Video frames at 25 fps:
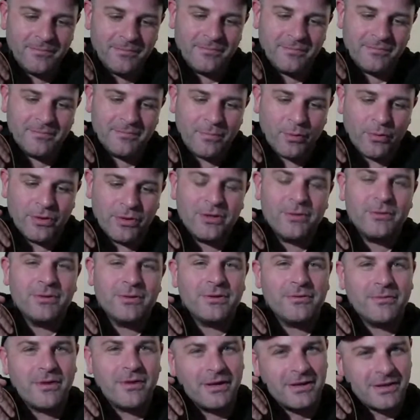Point you in
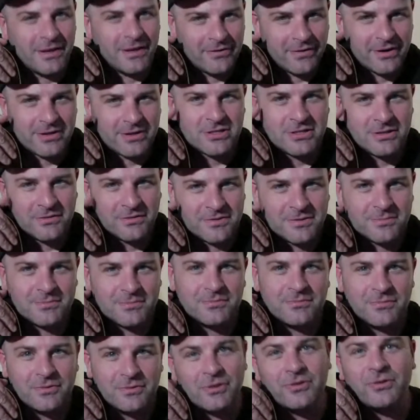the right direction of some
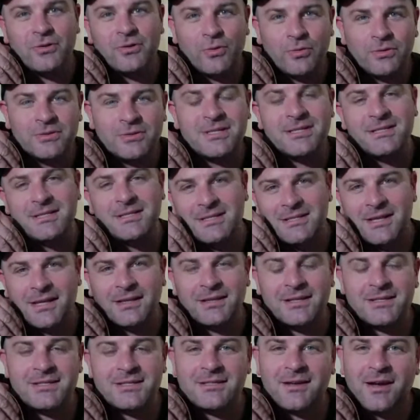good courses inside
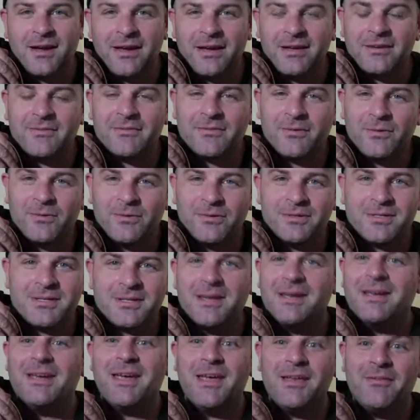the site, and of course
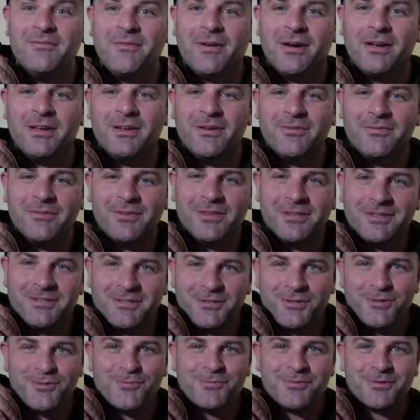invite you for the
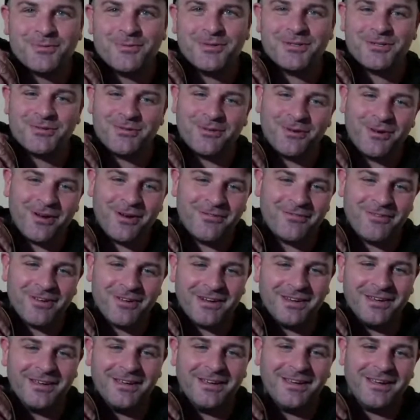Zooms, which are a lot of fun.
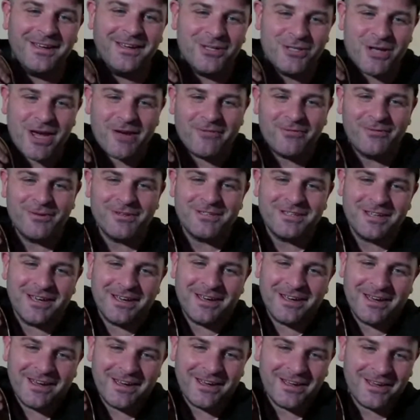Jeff was
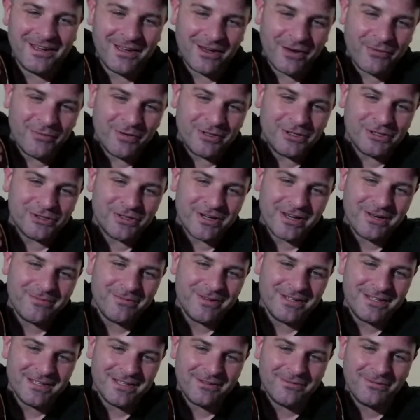at a retreat
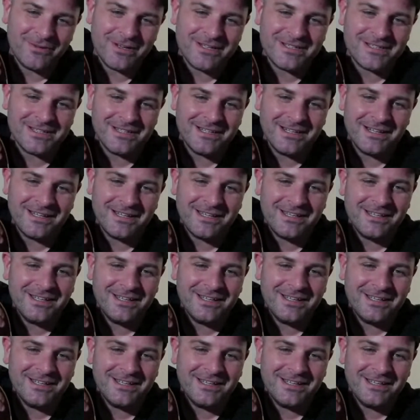we did recently.